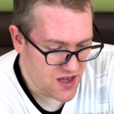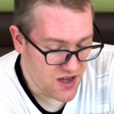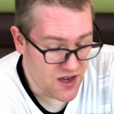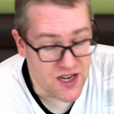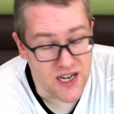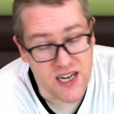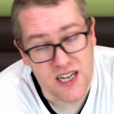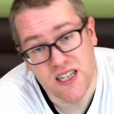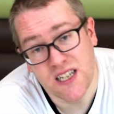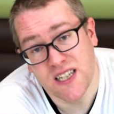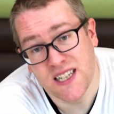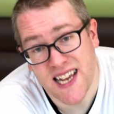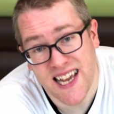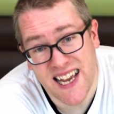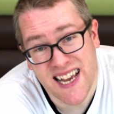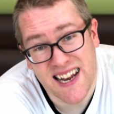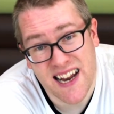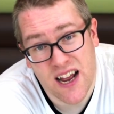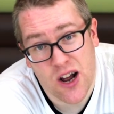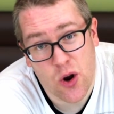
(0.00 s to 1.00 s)
You need to
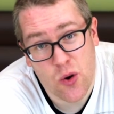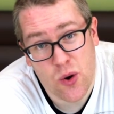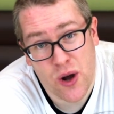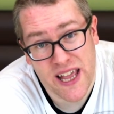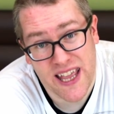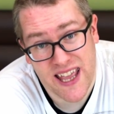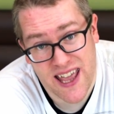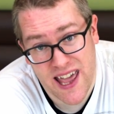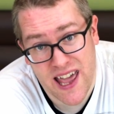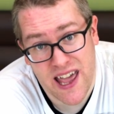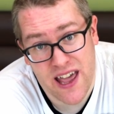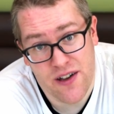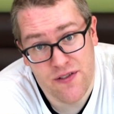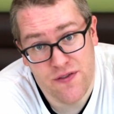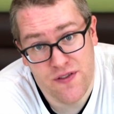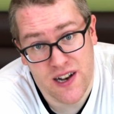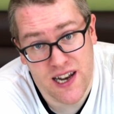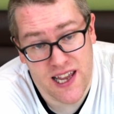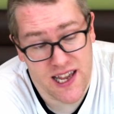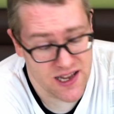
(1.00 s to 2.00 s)
take it out quite
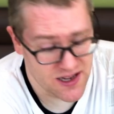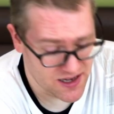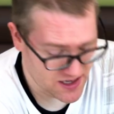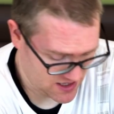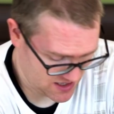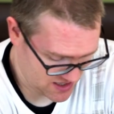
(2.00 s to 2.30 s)
carefully.